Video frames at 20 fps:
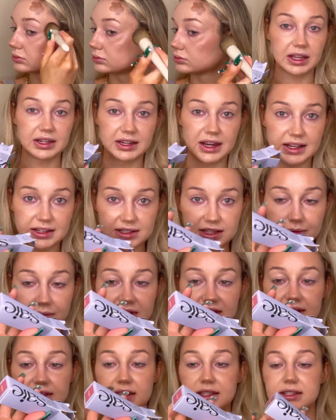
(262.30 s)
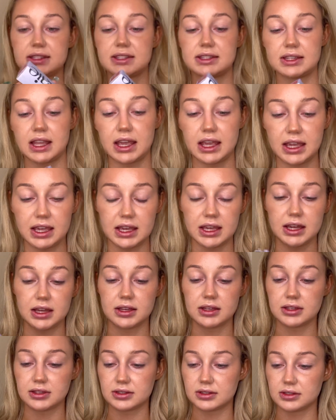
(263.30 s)
Okay, next up is the Say
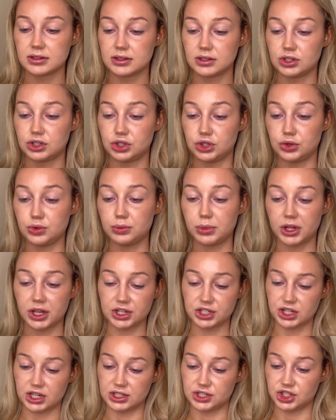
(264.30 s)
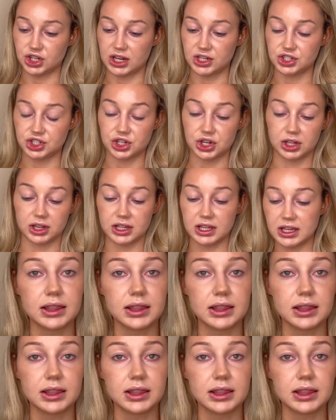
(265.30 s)
Dew Blush in shade Chili.